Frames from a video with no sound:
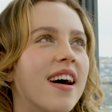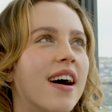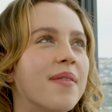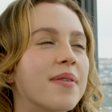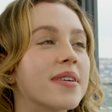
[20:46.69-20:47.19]

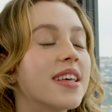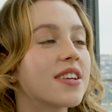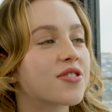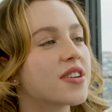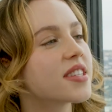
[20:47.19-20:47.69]
Um, I really
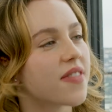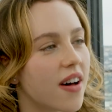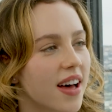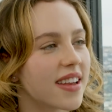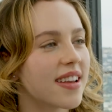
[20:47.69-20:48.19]
like Troye
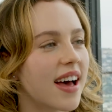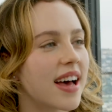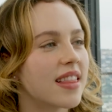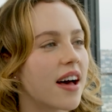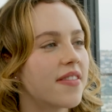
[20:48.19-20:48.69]
Sivan.
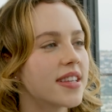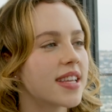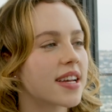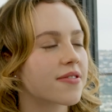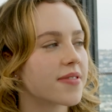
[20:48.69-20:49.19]
I love
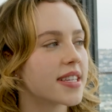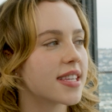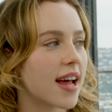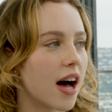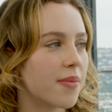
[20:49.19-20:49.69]
his like
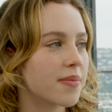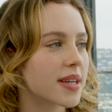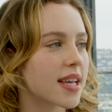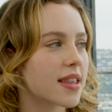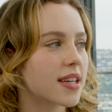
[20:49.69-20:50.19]
recent album
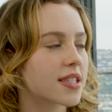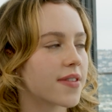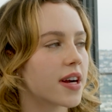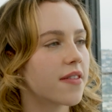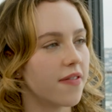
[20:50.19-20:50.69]
because I think it's
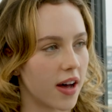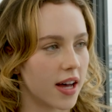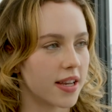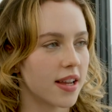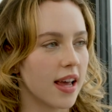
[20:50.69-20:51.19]
very
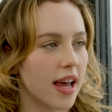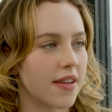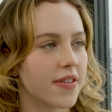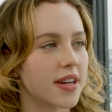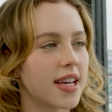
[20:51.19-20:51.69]
fun
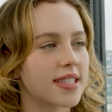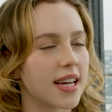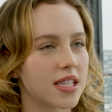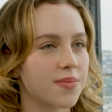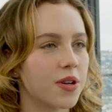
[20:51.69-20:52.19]
and very like
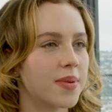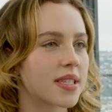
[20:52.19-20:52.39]
danceable,